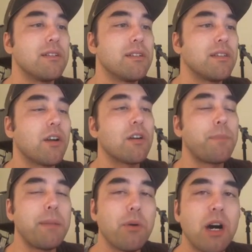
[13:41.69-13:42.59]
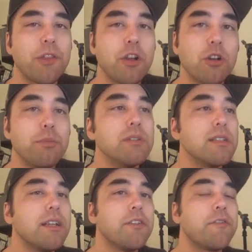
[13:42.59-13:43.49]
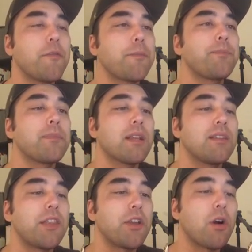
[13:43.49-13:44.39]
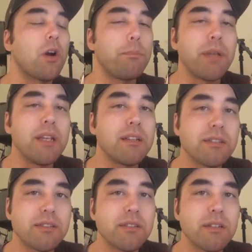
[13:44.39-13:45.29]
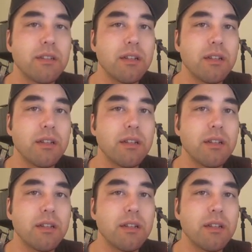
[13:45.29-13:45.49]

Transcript: there are people out there who believe that there are beings